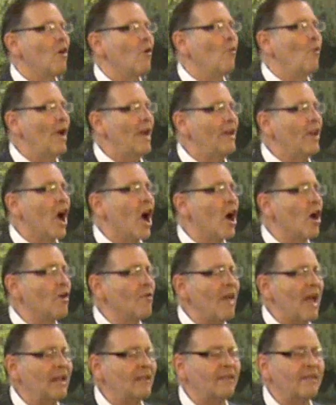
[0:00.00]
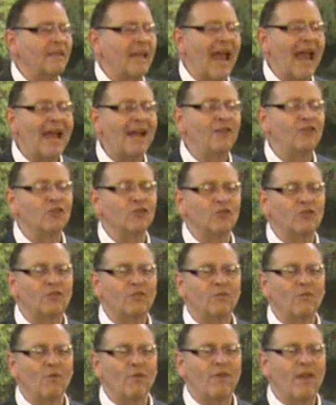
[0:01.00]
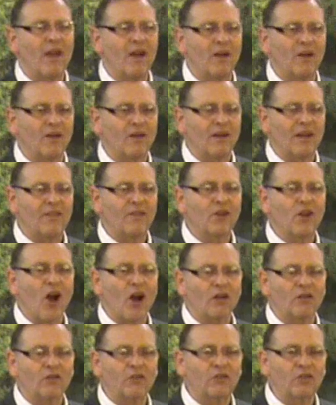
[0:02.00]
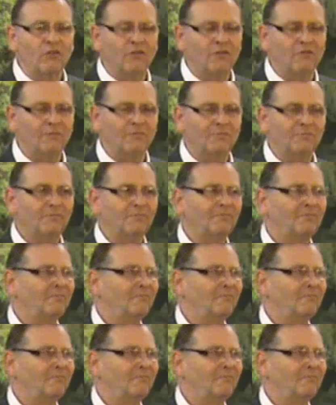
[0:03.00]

we know that the angels were there in the garden tomb.